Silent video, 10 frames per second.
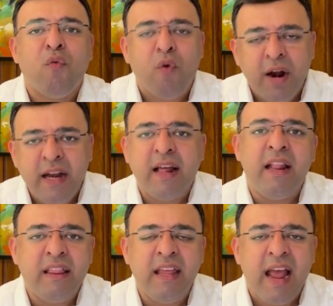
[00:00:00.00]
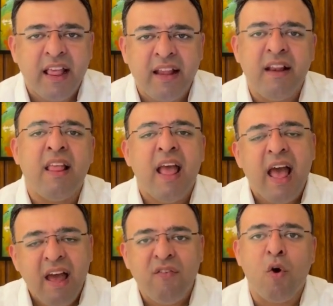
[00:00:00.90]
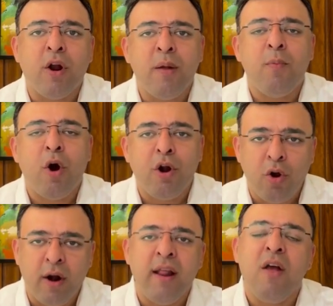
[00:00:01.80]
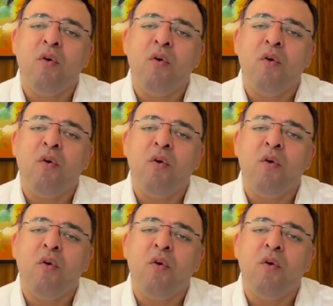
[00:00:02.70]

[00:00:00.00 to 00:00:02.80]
foreign currency assets have gone up or not.